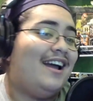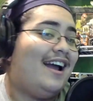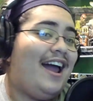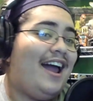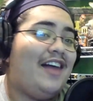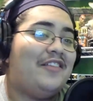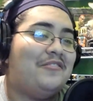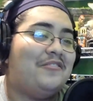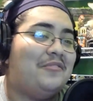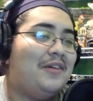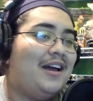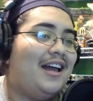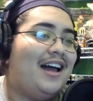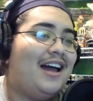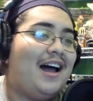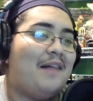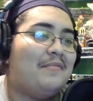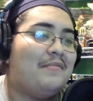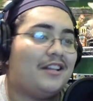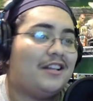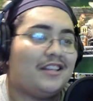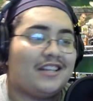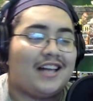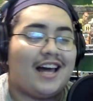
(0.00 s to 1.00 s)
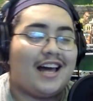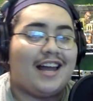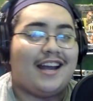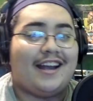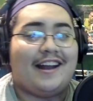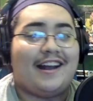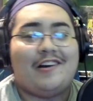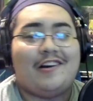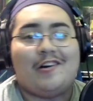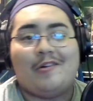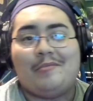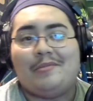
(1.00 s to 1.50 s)
Either way, I'm excited.
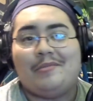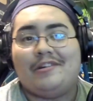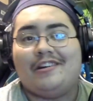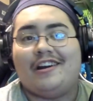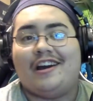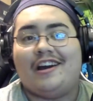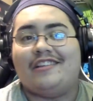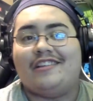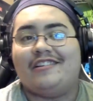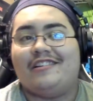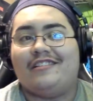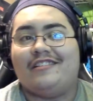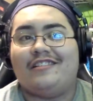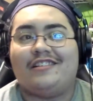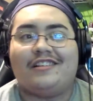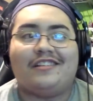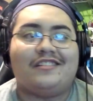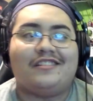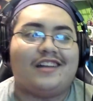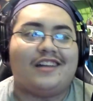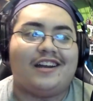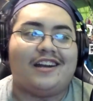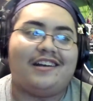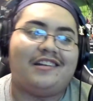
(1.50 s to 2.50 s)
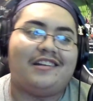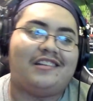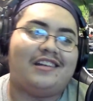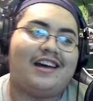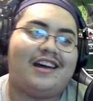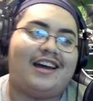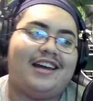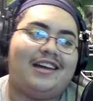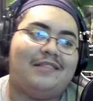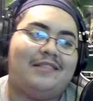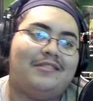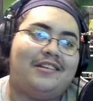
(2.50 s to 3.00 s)
I hope you guys are as excited as
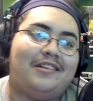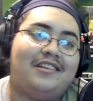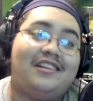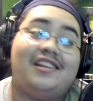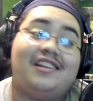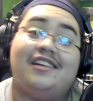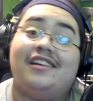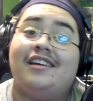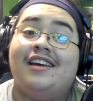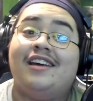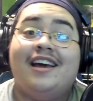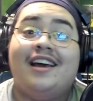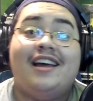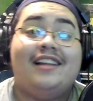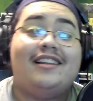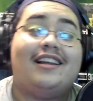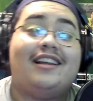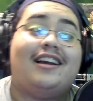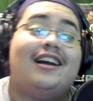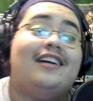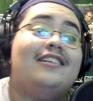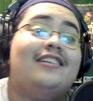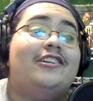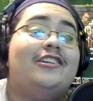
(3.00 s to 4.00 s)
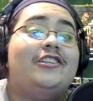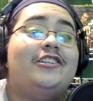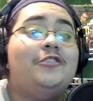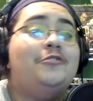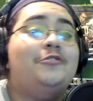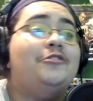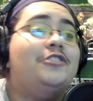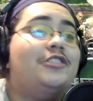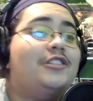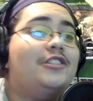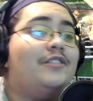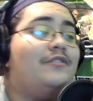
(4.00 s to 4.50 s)
I am to see the
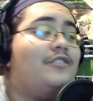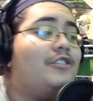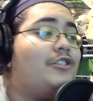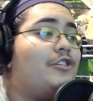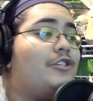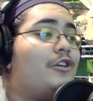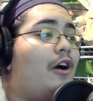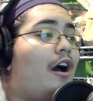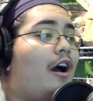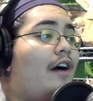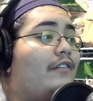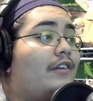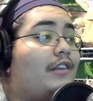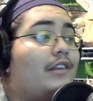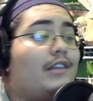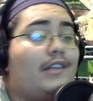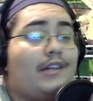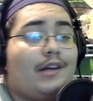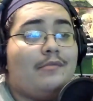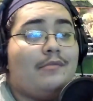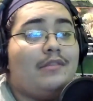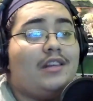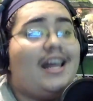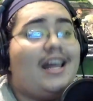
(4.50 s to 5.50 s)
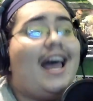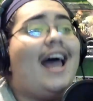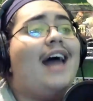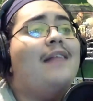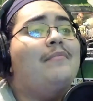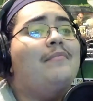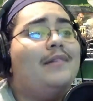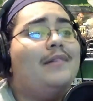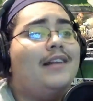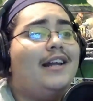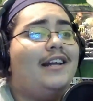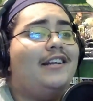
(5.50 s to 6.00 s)
conclusion of the show. Obviously, I'm
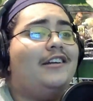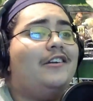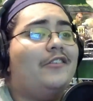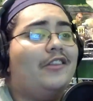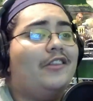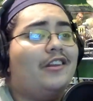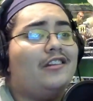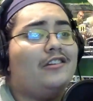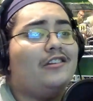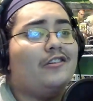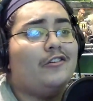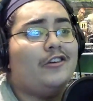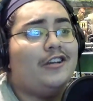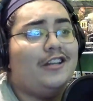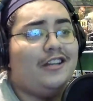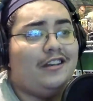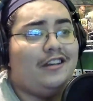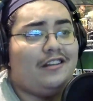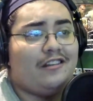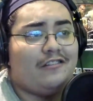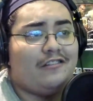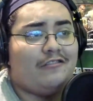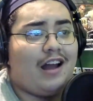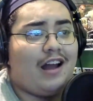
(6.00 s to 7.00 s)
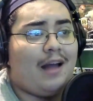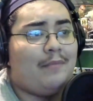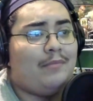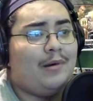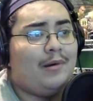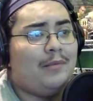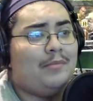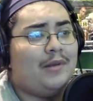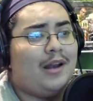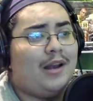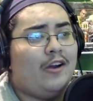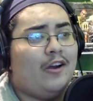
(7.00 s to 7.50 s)
sad, but I know the story needs to wrap
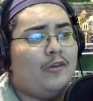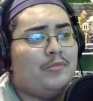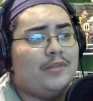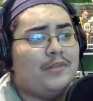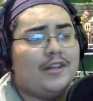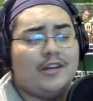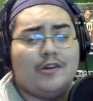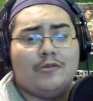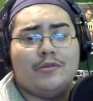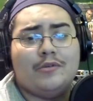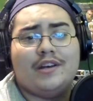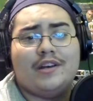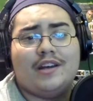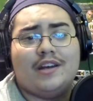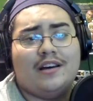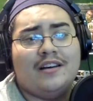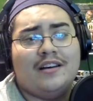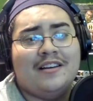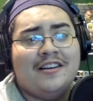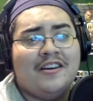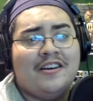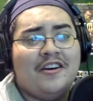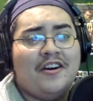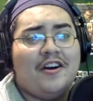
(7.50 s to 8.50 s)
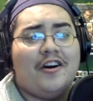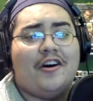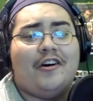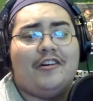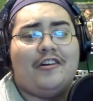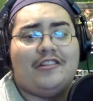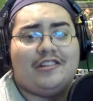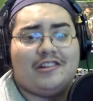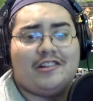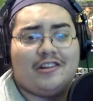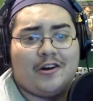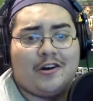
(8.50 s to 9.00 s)
up, and I hope they do it in an
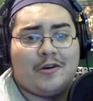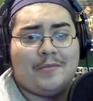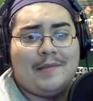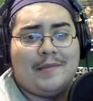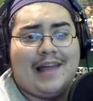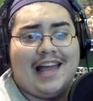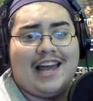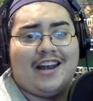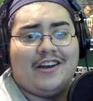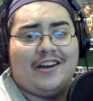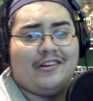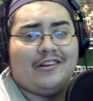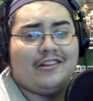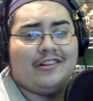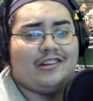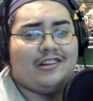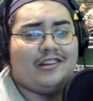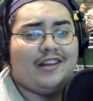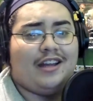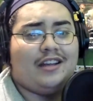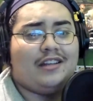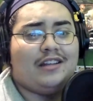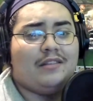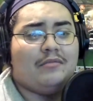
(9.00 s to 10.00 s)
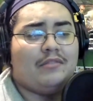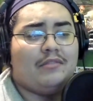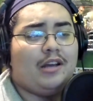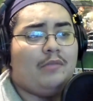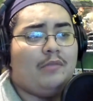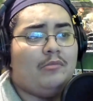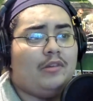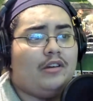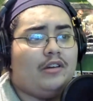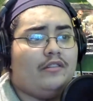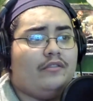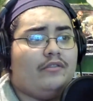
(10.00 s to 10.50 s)
all-star manner. So that's something
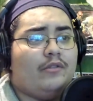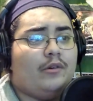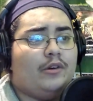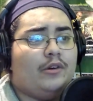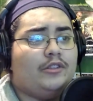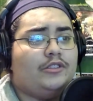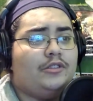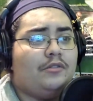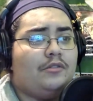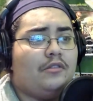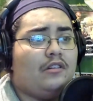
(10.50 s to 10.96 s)
I'm looking forward to.